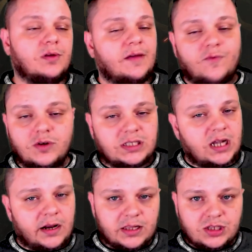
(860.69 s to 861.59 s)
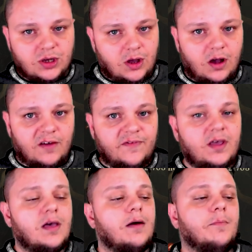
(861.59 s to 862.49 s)
Of course, Tonalyn took off,
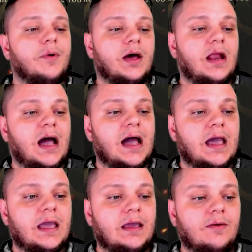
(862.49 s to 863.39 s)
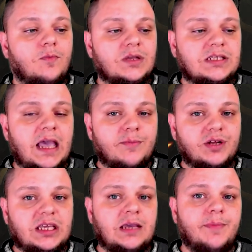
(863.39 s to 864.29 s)
but I was able
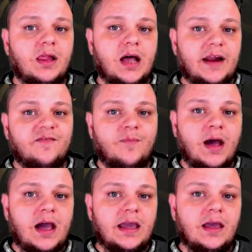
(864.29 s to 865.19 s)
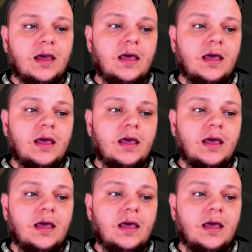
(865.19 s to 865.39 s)
to keep a lot of my